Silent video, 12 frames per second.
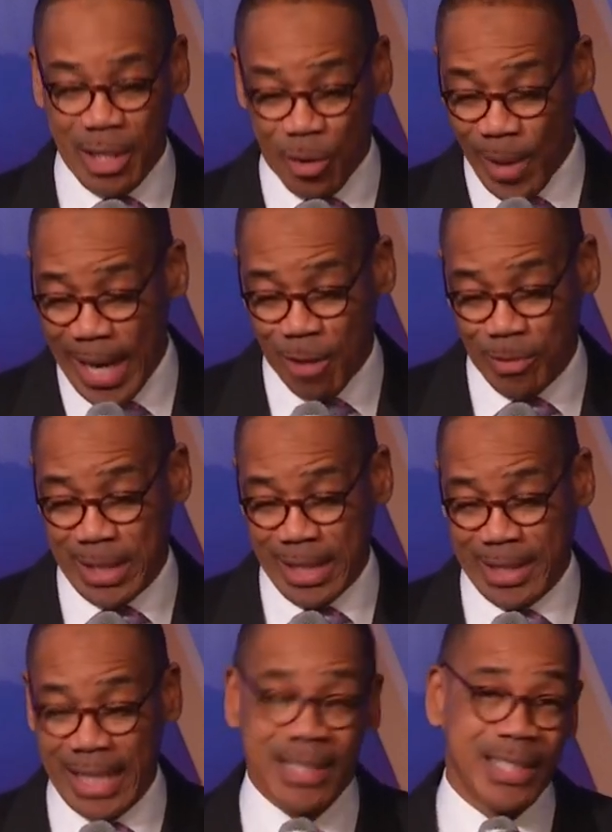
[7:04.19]
and around
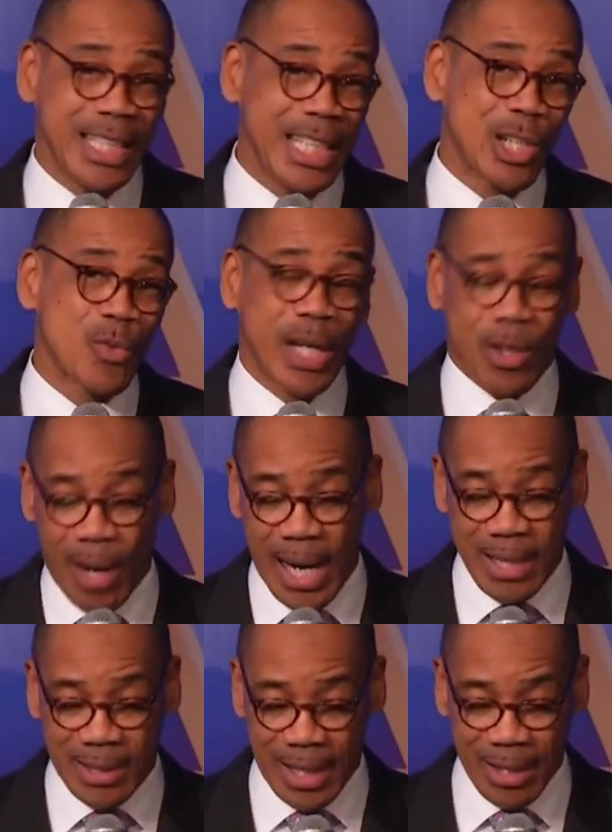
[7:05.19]
us and still
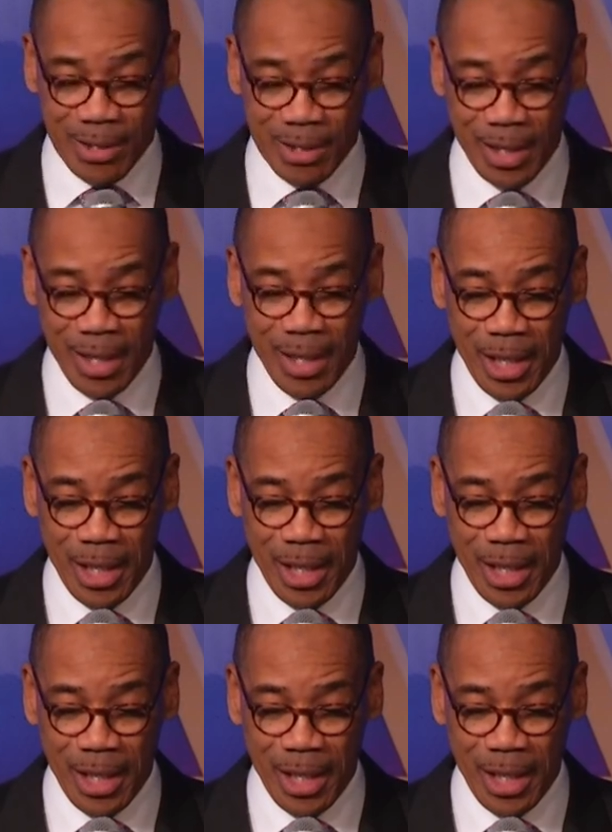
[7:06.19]
requires us